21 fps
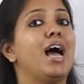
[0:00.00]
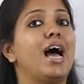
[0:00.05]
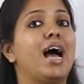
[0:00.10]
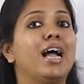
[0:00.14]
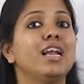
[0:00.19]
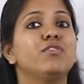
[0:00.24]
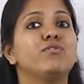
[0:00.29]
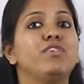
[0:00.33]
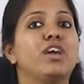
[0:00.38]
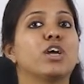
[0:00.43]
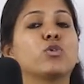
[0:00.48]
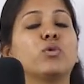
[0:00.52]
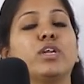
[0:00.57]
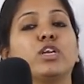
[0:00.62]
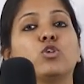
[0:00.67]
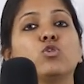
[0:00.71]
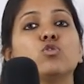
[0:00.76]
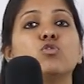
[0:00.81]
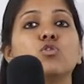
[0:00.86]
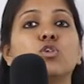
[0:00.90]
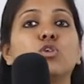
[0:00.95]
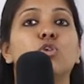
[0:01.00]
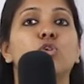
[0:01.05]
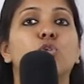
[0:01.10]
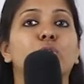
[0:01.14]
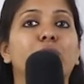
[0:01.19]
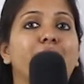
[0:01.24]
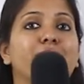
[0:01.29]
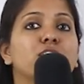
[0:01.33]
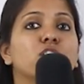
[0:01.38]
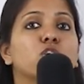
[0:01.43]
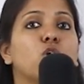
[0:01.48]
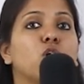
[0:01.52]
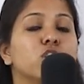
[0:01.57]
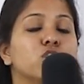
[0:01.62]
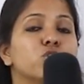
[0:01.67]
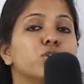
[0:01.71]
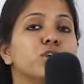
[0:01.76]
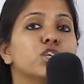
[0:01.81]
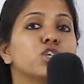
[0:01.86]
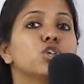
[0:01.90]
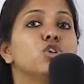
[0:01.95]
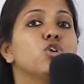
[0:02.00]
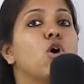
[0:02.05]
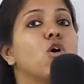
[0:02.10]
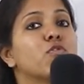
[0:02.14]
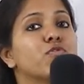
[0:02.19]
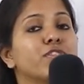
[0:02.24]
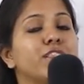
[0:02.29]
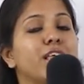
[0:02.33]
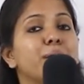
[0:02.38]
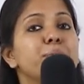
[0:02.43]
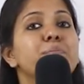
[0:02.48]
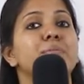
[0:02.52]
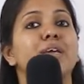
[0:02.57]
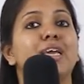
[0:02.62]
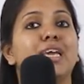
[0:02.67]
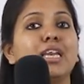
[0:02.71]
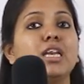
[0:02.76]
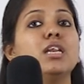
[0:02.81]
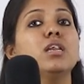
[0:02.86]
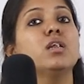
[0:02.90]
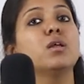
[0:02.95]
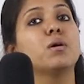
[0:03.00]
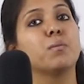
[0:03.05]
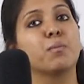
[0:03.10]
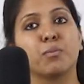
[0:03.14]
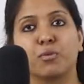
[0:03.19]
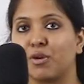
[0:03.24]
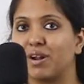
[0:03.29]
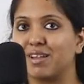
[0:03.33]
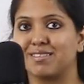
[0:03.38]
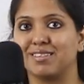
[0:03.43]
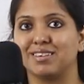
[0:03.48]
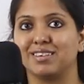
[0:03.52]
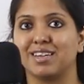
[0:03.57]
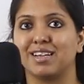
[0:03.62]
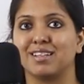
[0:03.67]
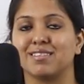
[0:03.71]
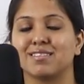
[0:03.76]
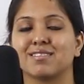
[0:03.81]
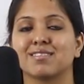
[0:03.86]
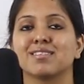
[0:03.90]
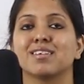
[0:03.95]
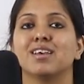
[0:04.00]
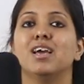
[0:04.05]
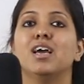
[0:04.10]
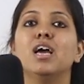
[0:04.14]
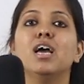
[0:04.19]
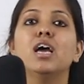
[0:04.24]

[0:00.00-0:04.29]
and we are going to look at the conjugation of them in present tense.